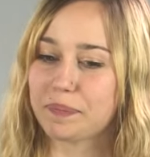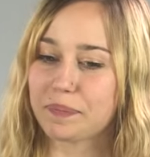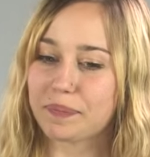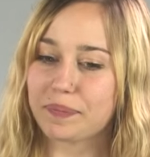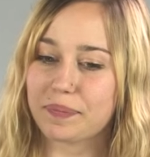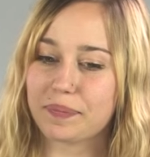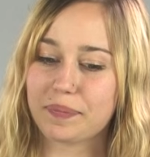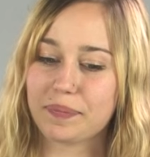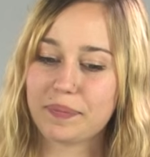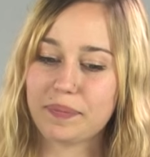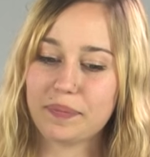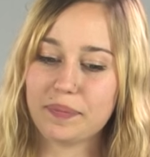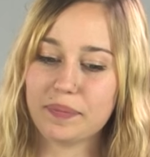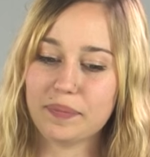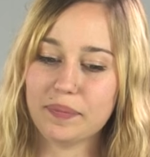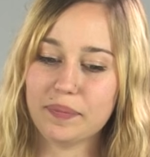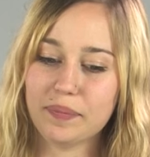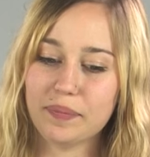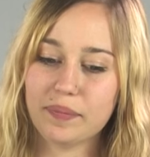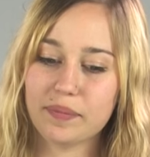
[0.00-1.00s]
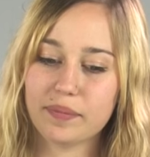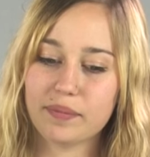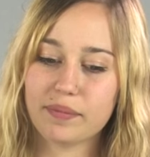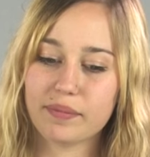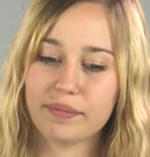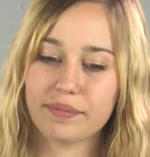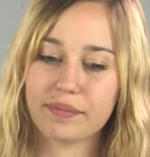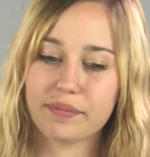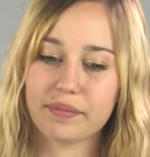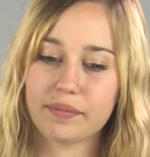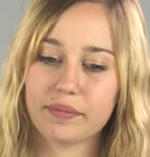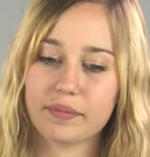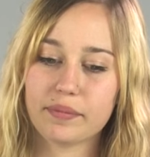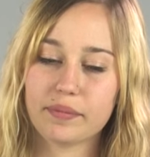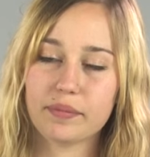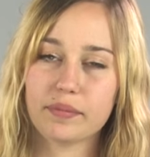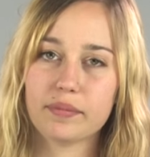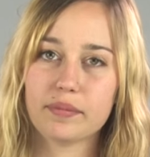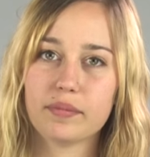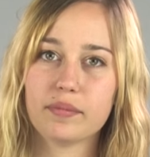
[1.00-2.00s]
And what were the some of the issues that you
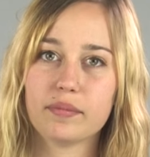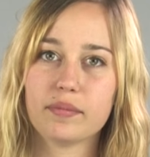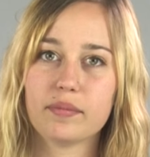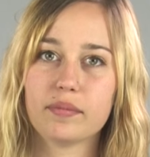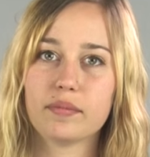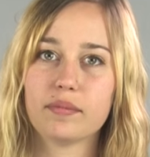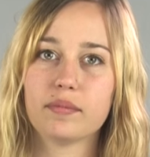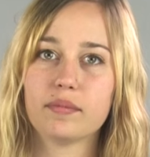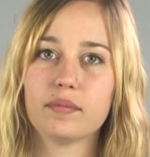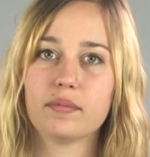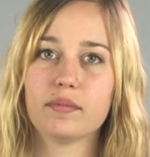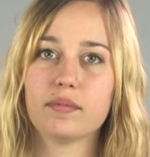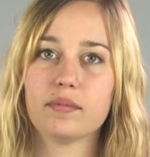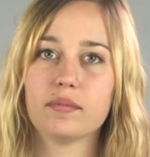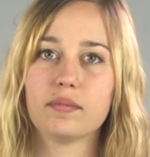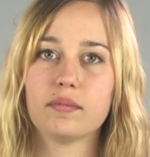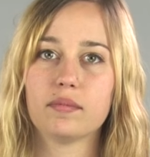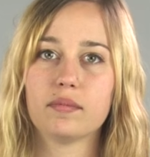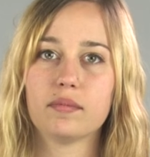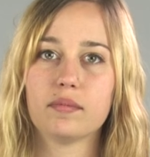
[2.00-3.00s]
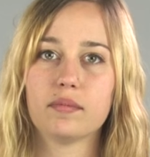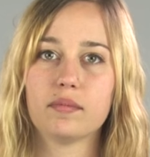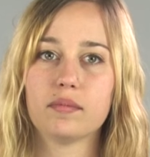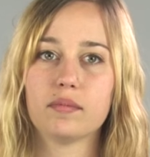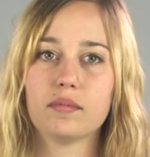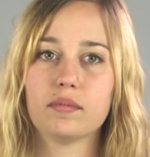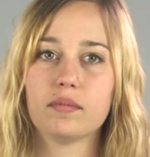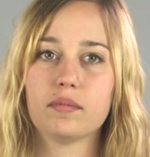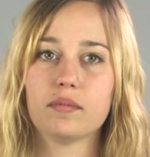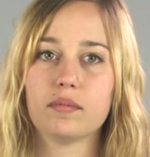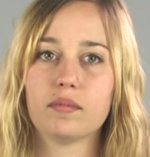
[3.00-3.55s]
were struggling with? Ad some addictions.